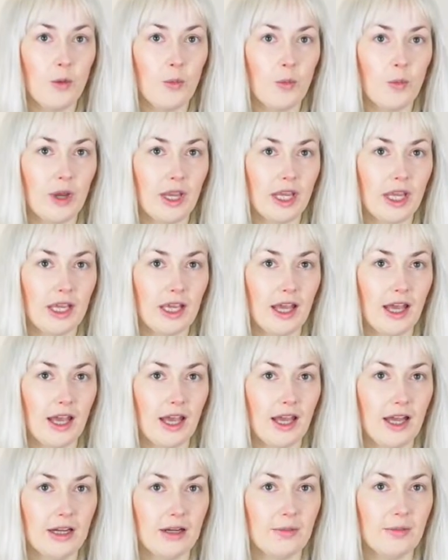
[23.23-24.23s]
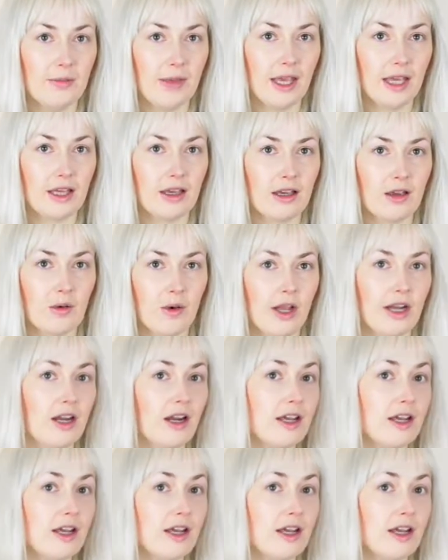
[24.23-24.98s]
we can make quite a